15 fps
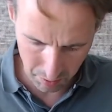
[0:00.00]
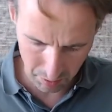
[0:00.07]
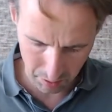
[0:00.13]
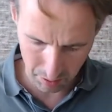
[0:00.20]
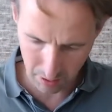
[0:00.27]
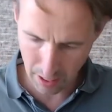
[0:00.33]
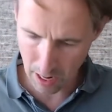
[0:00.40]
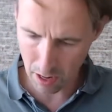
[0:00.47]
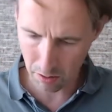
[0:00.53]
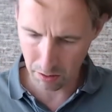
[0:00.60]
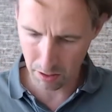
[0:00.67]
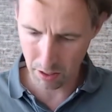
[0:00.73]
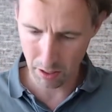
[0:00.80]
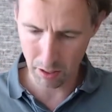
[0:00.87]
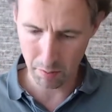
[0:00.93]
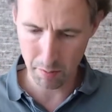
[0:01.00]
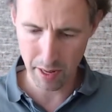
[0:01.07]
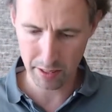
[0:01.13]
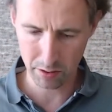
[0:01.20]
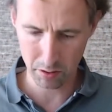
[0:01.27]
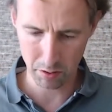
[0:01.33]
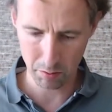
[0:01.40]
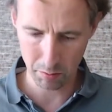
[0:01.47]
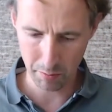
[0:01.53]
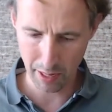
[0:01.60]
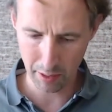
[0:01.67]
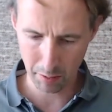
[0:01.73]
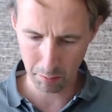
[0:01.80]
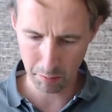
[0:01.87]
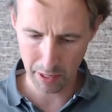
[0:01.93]
now the metal
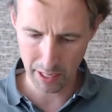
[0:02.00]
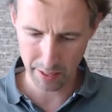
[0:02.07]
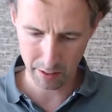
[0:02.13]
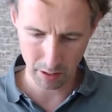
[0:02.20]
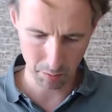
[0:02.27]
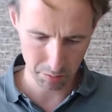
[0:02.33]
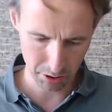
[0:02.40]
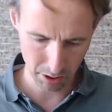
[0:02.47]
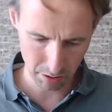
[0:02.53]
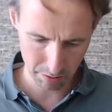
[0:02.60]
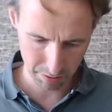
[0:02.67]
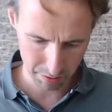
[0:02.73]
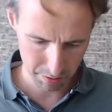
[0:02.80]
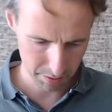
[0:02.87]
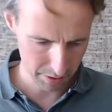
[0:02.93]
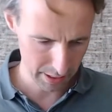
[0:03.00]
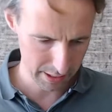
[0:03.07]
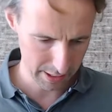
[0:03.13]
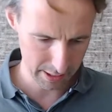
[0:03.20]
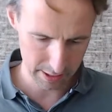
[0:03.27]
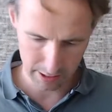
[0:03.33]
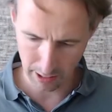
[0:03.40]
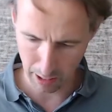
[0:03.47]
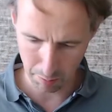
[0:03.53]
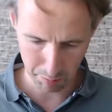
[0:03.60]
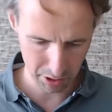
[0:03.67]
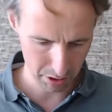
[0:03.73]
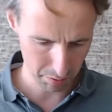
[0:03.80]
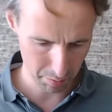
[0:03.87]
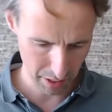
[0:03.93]
back plate comes off. This is a
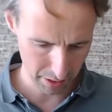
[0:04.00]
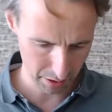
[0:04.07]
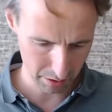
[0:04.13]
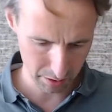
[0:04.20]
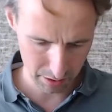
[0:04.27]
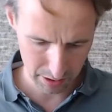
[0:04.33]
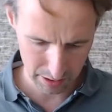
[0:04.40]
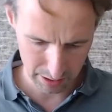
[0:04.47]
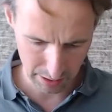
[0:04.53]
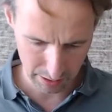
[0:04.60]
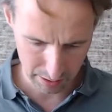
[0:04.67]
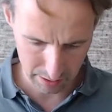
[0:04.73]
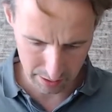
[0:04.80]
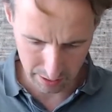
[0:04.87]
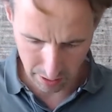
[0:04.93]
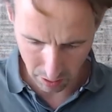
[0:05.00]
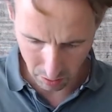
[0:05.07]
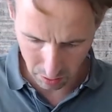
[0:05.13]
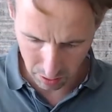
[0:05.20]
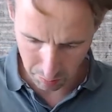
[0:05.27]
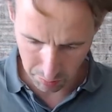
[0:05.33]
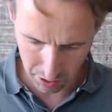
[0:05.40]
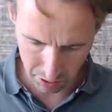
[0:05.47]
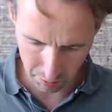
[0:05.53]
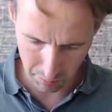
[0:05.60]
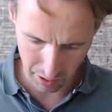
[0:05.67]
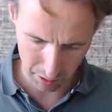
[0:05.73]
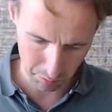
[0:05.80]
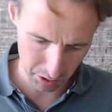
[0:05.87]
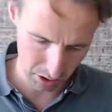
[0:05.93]
piece of metal. It's actually the only piece of
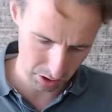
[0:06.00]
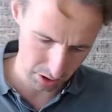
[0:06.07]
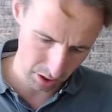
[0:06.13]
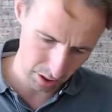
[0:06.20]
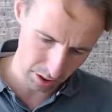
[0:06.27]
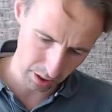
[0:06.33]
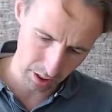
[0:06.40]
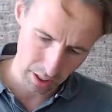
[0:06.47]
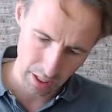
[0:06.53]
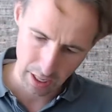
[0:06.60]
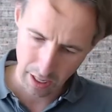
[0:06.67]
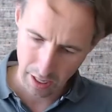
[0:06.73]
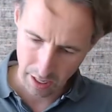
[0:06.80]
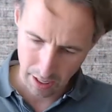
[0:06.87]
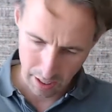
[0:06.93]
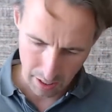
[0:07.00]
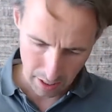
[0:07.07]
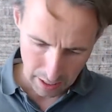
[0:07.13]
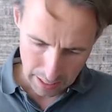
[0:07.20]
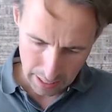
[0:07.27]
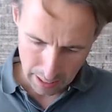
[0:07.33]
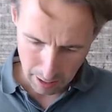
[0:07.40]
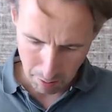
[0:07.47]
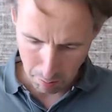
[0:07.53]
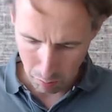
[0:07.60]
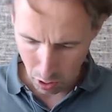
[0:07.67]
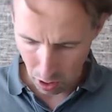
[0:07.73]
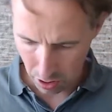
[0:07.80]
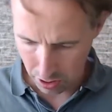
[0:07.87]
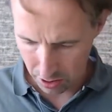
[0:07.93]
metal because the other
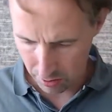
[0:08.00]
box, the